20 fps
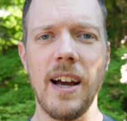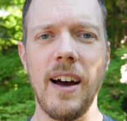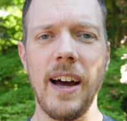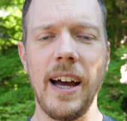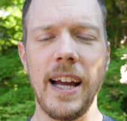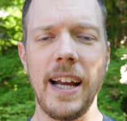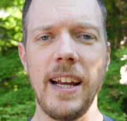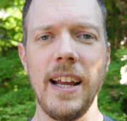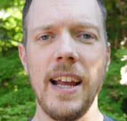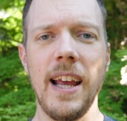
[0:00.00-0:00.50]

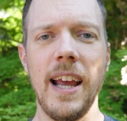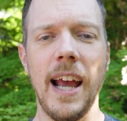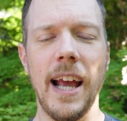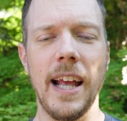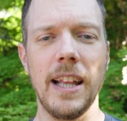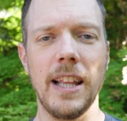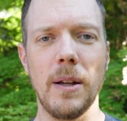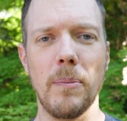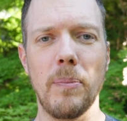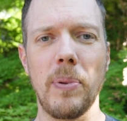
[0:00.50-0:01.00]
high
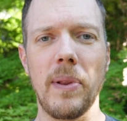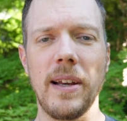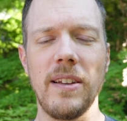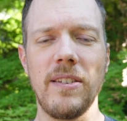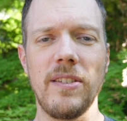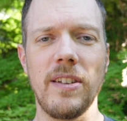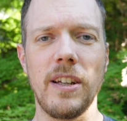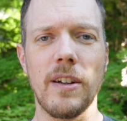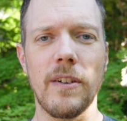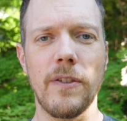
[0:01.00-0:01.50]
and then
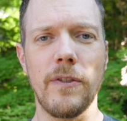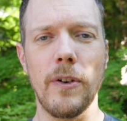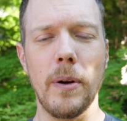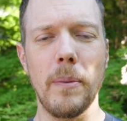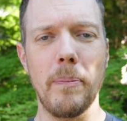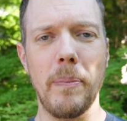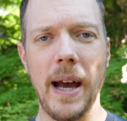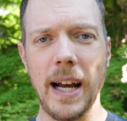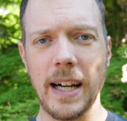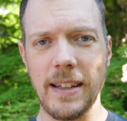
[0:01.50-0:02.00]
placing your
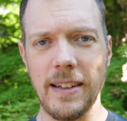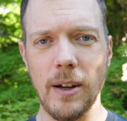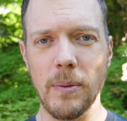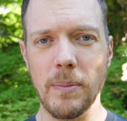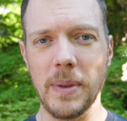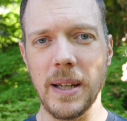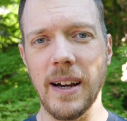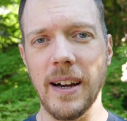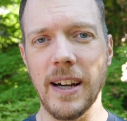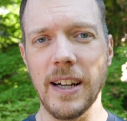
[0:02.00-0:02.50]
foot back
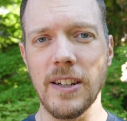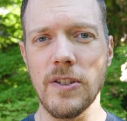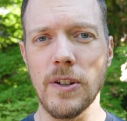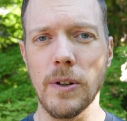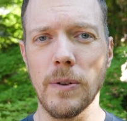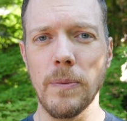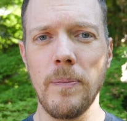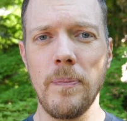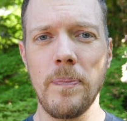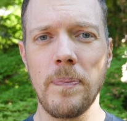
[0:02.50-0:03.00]
down behind
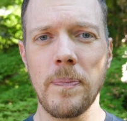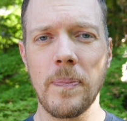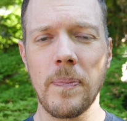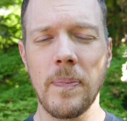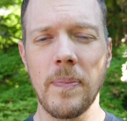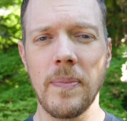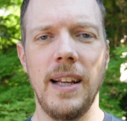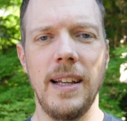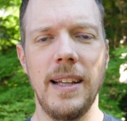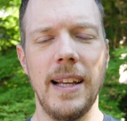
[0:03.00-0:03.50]
you.
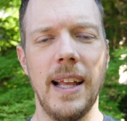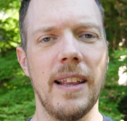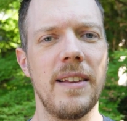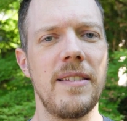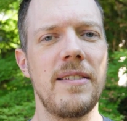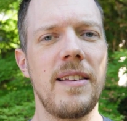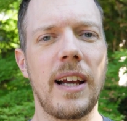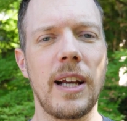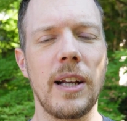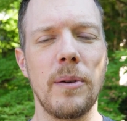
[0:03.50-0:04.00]
Now the
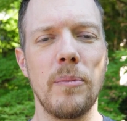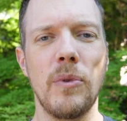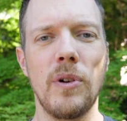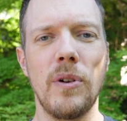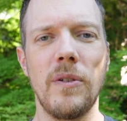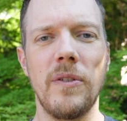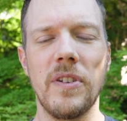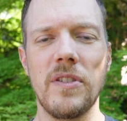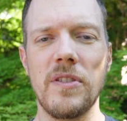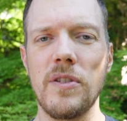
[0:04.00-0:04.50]
second
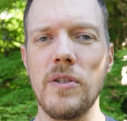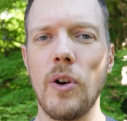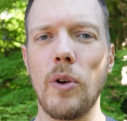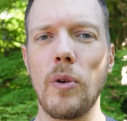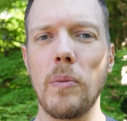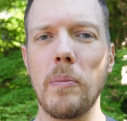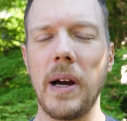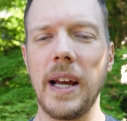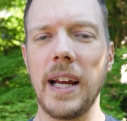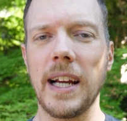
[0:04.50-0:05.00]
move is
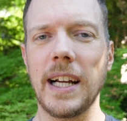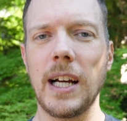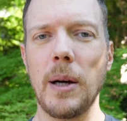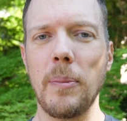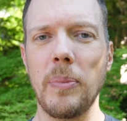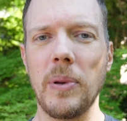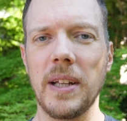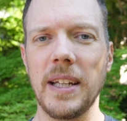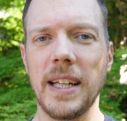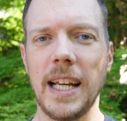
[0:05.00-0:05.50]
known by a
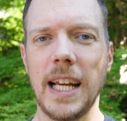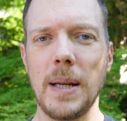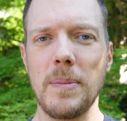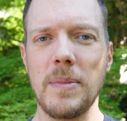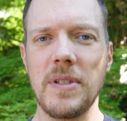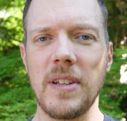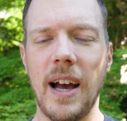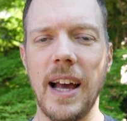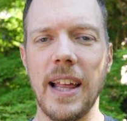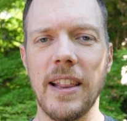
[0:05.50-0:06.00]
couple of
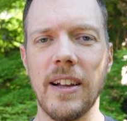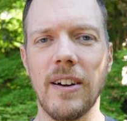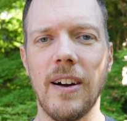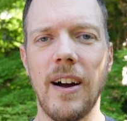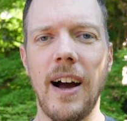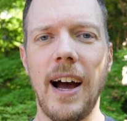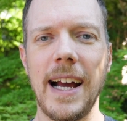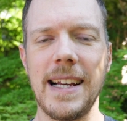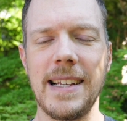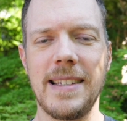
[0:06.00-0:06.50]
names, either
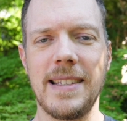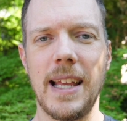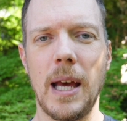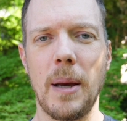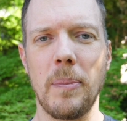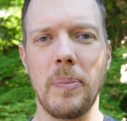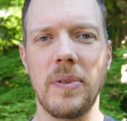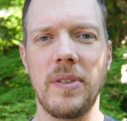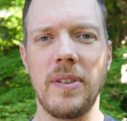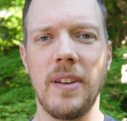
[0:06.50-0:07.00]
high
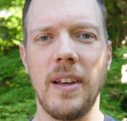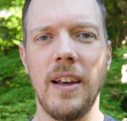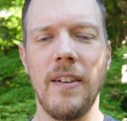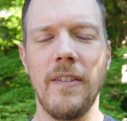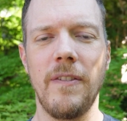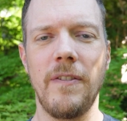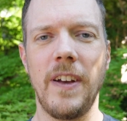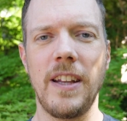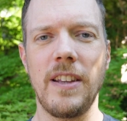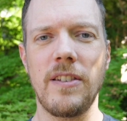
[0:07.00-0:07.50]
steps,
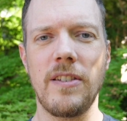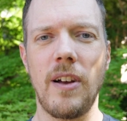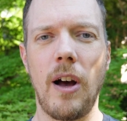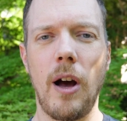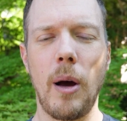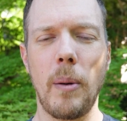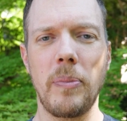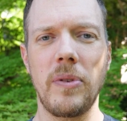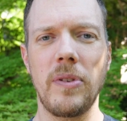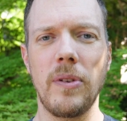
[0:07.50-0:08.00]
fence
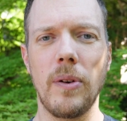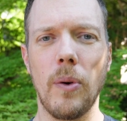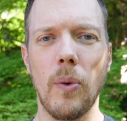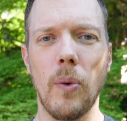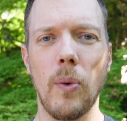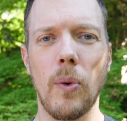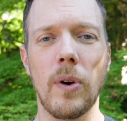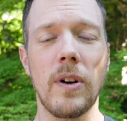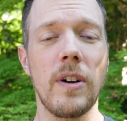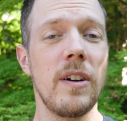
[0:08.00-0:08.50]
hops,
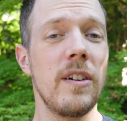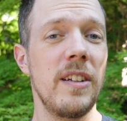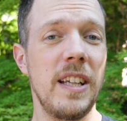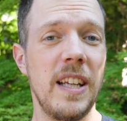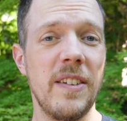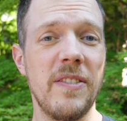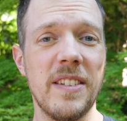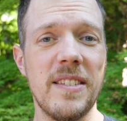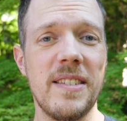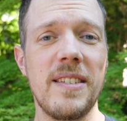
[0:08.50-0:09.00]
or
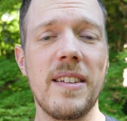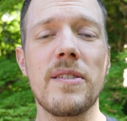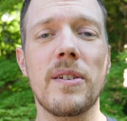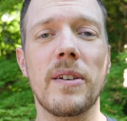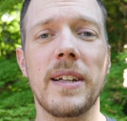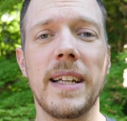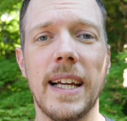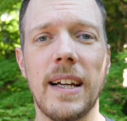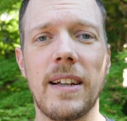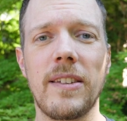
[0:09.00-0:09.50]
even
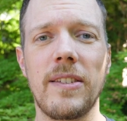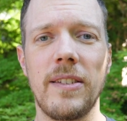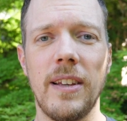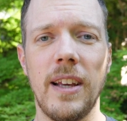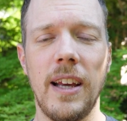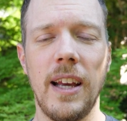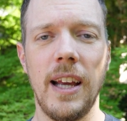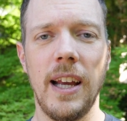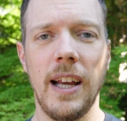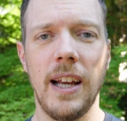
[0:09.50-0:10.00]
scissor kicks.
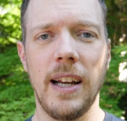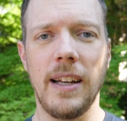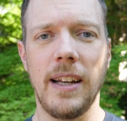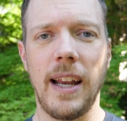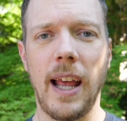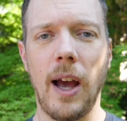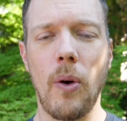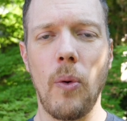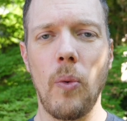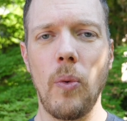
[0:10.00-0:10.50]

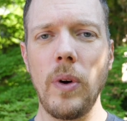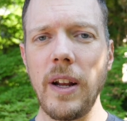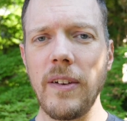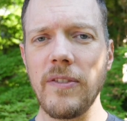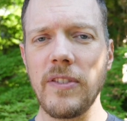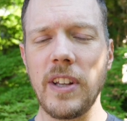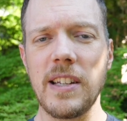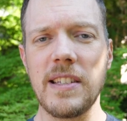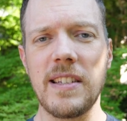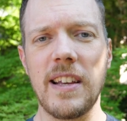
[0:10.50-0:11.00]
Now what
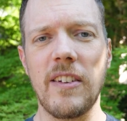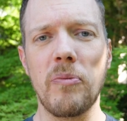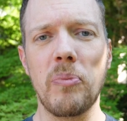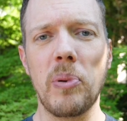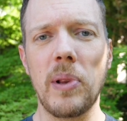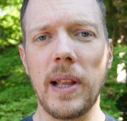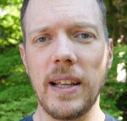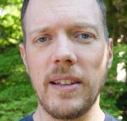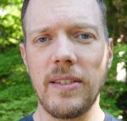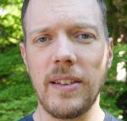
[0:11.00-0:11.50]
I've done is I've
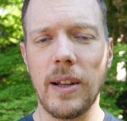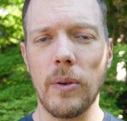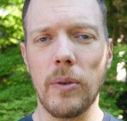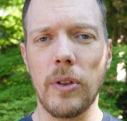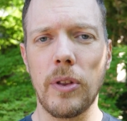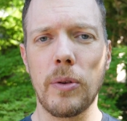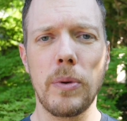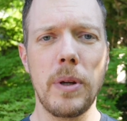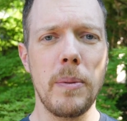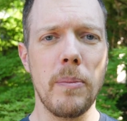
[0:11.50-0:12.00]
placed
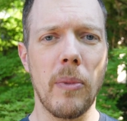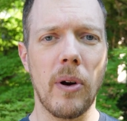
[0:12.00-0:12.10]
out three